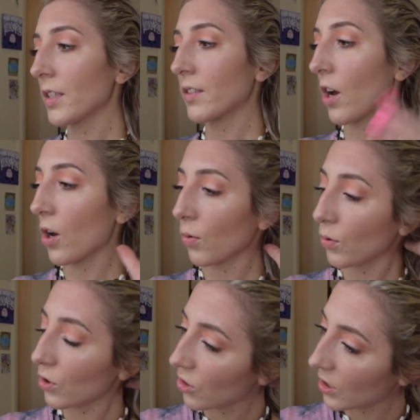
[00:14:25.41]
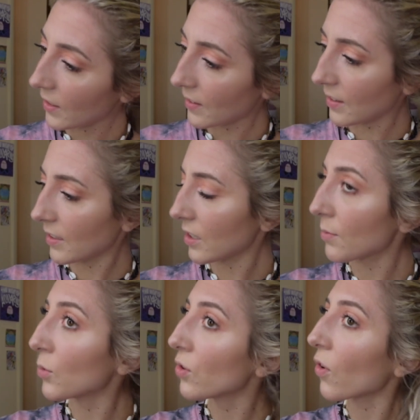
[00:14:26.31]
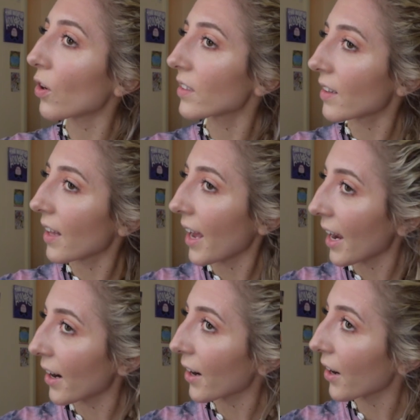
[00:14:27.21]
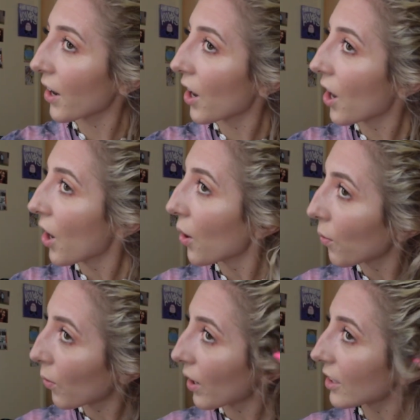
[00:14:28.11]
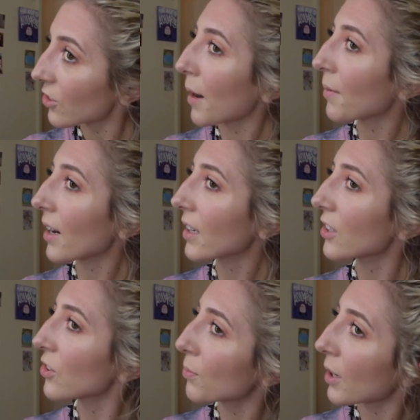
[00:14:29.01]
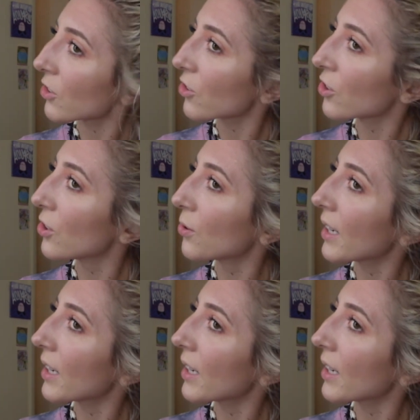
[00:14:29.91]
So we'll just move on to the hair, which I'm not going to do much to